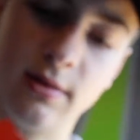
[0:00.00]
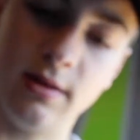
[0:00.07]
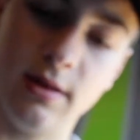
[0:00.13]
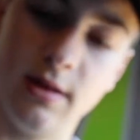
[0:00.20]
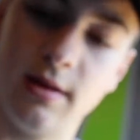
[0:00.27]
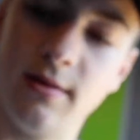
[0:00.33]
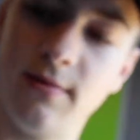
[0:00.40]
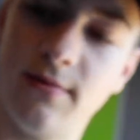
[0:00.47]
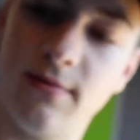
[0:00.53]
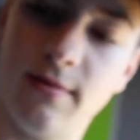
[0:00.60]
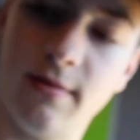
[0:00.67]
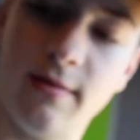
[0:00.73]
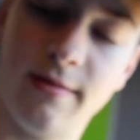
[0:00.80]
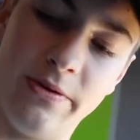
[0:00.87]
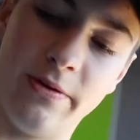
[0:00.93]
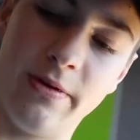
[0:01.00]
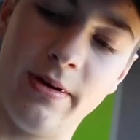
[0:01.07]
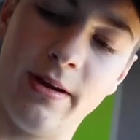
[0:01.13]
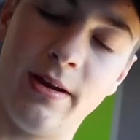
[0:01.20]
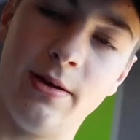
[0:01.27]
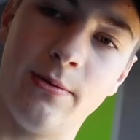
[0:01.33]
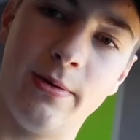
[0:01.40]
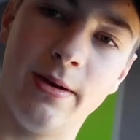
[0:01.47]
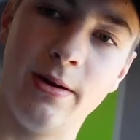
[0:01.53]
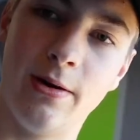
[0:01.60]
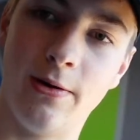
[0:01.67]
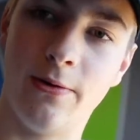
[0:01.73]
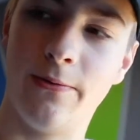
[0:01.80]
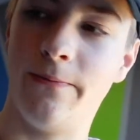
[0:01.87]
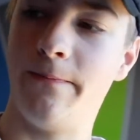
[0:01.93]
a knife. Alright, here we
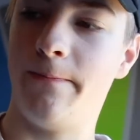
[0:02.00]
go.